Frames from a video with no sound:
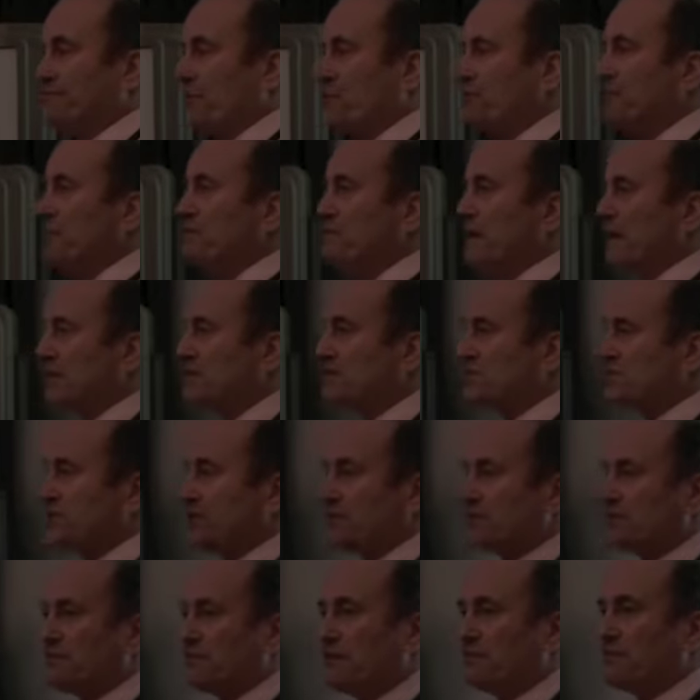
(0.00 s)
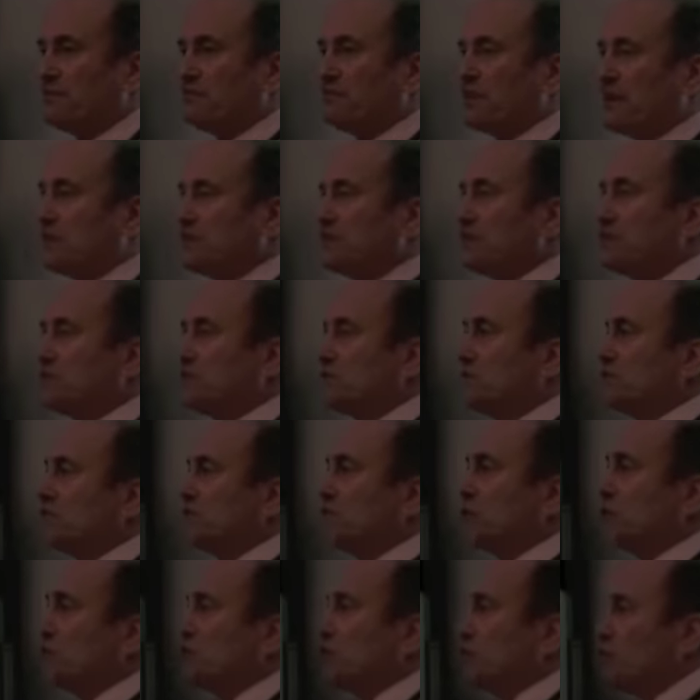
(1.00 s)
from about 6-7 months is
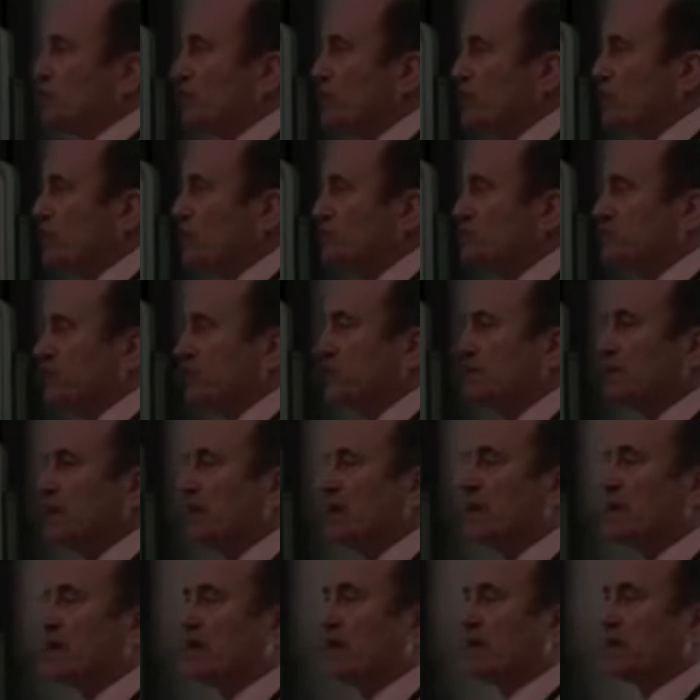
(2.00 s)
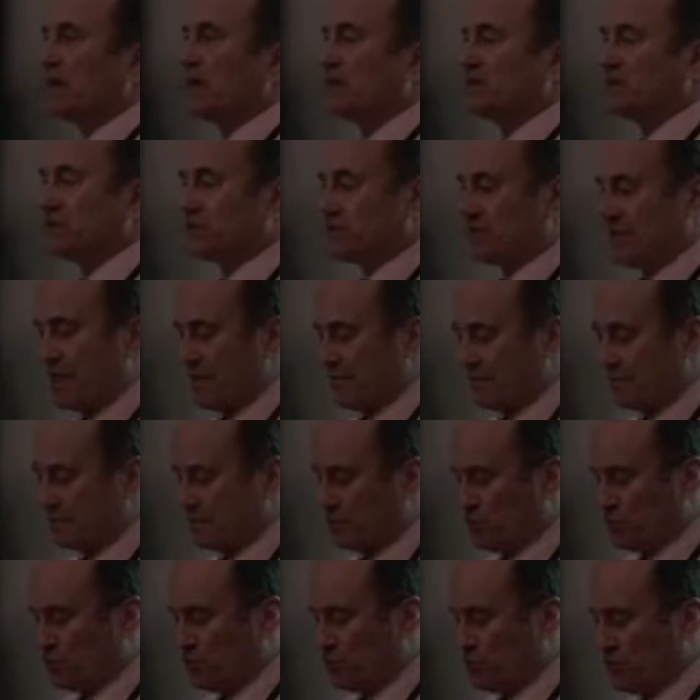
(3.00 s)
a security object, like a
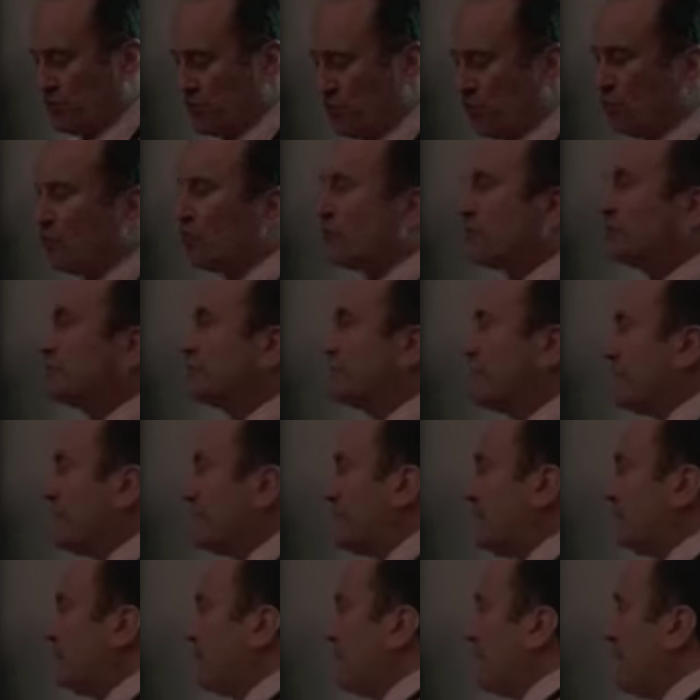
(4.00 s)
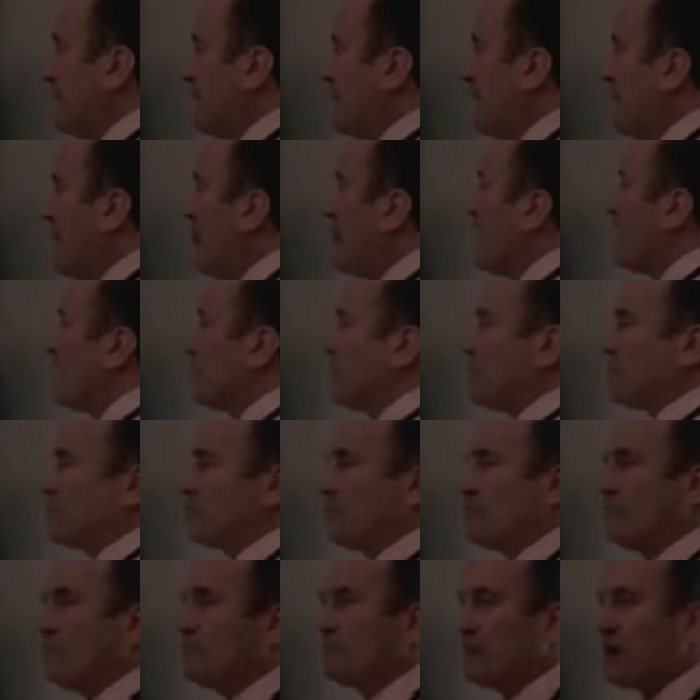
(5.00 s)
stuffed toy or a teddy bear
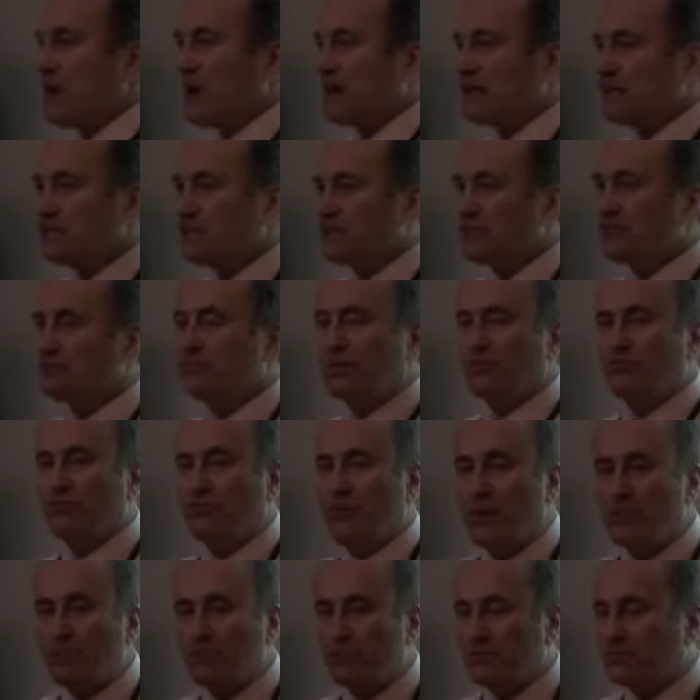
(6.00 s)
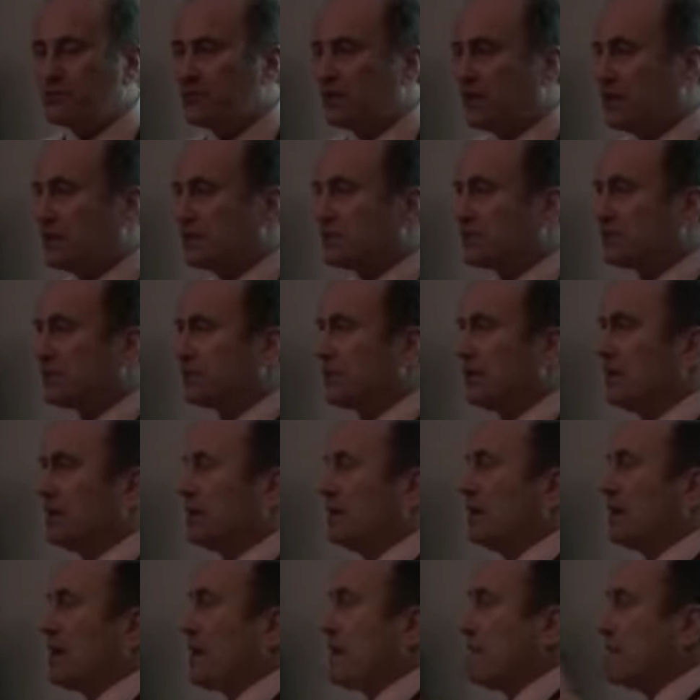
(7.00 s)
that reminds them and represents
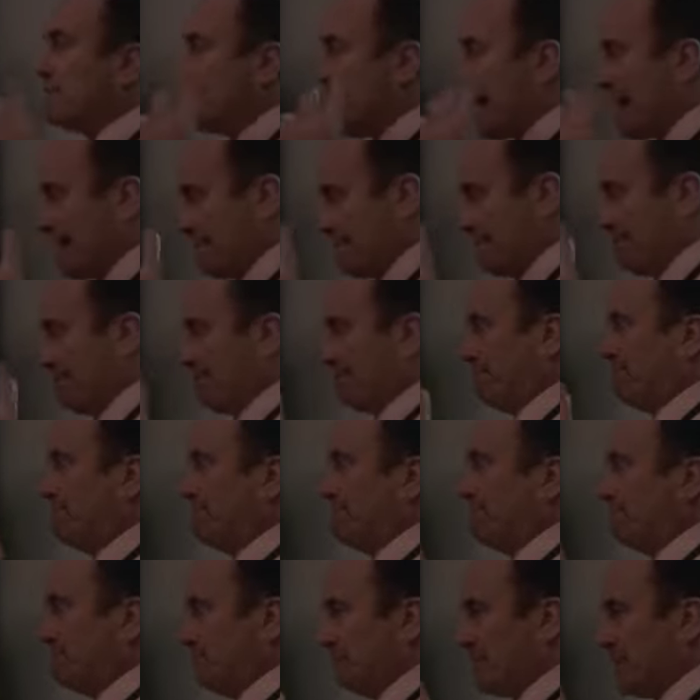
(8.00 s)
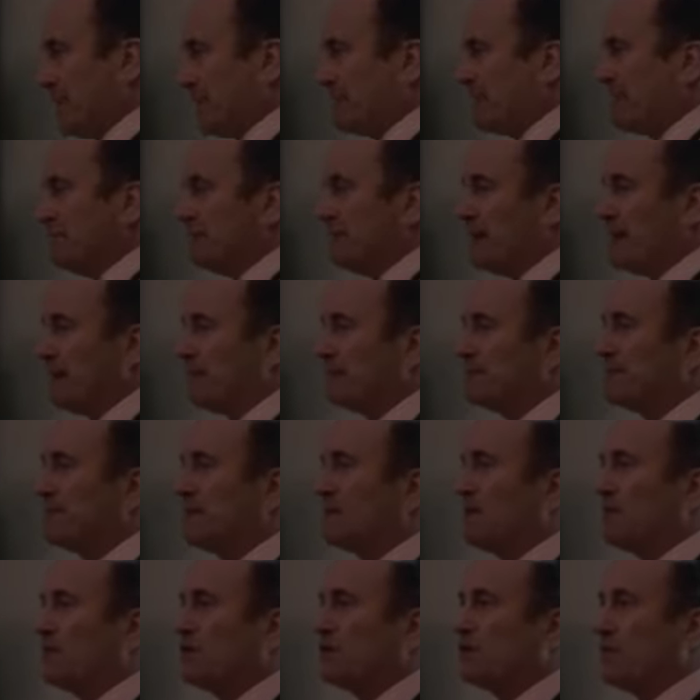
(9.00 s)
mum, only mum,
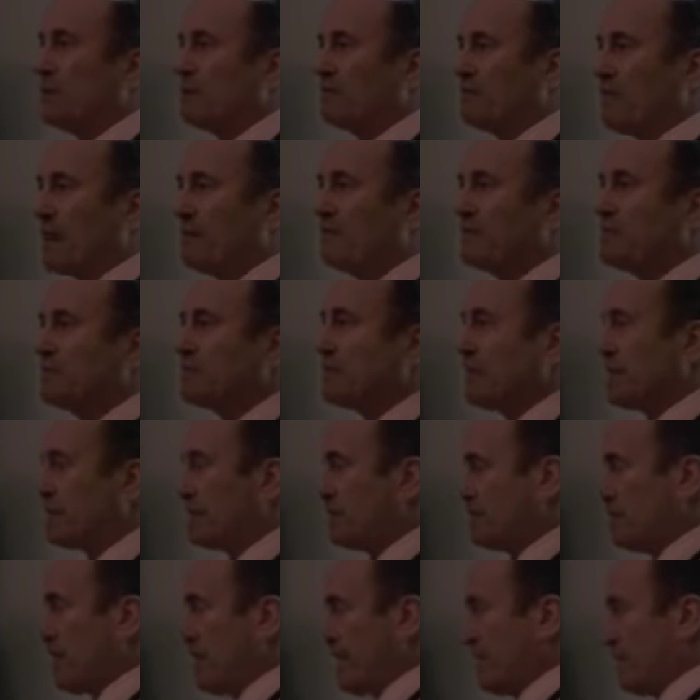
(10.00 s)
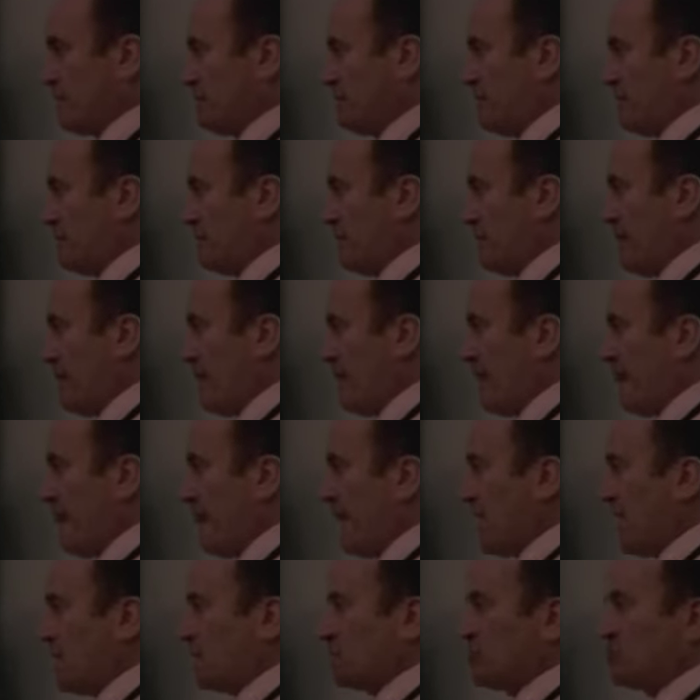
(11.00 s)
when mum is unavailable.
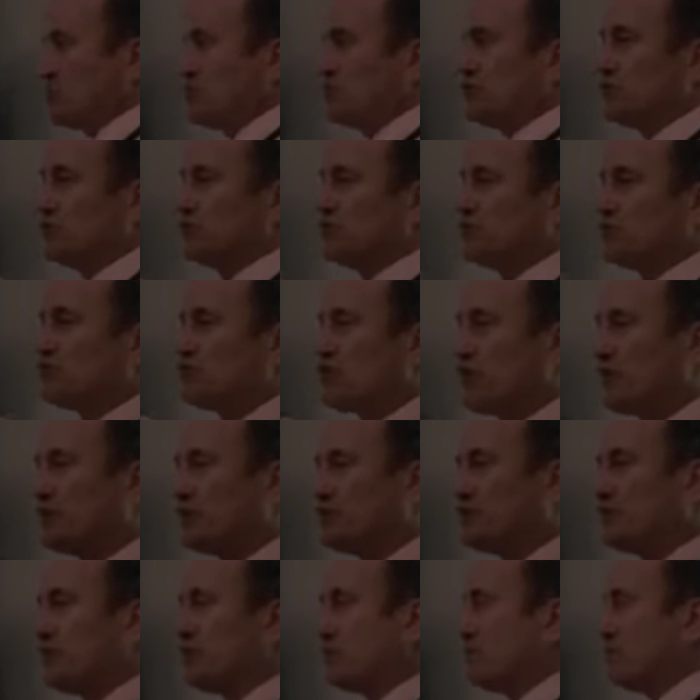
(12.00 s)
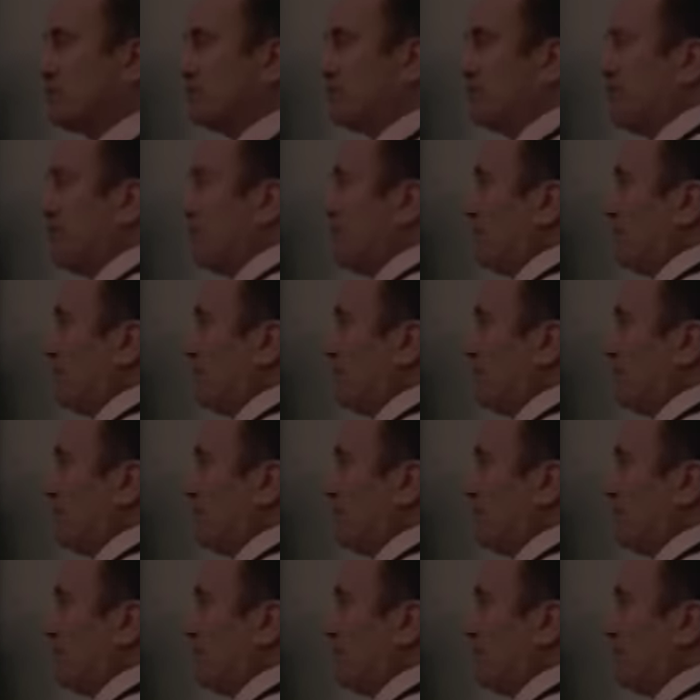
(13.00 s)
Because this is a transition